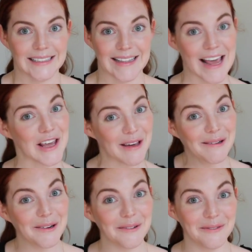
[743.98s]
thank
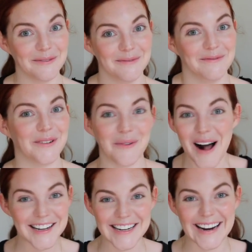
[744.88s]
you for
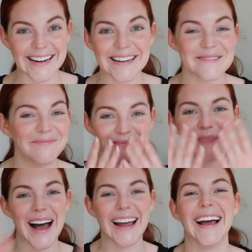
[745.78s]
watching.
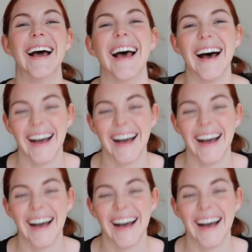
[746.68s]
Bye.